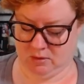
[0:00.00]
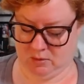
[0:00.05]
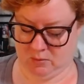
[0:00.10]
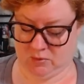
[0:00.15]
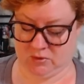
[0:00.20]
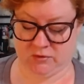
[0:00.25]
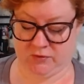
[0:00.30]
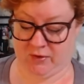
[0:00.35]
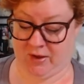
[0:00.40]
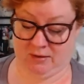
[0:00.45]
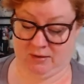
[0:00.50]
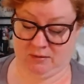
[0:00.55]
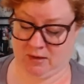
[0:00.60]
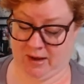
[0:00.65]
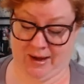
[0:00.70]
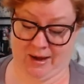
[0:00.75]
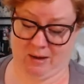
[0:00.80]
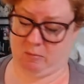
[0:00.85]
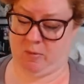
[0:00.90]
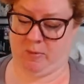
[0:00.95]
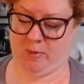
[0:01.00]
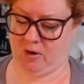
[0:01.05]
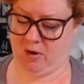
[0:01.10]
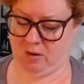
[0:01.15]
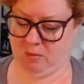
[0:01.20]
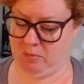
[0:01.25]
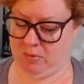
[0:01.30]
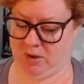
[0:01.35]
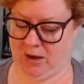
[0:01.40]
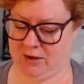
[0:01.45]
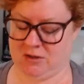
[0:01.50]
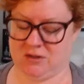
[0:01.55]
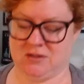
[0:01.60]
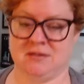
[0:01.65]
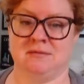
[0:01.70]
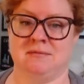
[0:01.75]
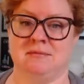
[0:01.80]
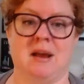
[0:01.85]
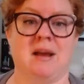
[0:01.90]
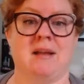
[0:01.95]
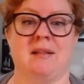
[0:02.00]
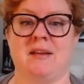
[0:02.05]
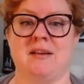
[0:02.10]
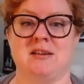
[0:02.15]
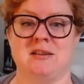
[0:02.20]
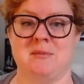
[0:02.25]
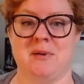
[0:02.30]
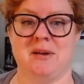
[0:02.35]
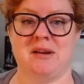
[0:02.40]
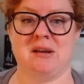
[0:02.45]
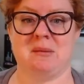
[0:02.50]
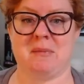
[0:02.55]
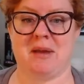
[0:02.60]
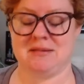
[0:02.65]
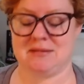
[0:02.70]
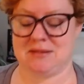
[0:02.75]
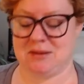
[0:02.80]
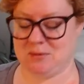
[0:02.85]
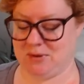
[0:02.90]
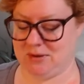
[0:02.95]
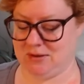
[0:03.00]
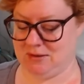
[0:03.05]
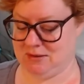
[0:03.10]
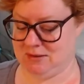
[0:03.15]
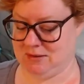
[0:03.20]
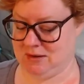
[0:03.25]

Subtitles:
which is fine. I am American, but I liked the picnic basket one.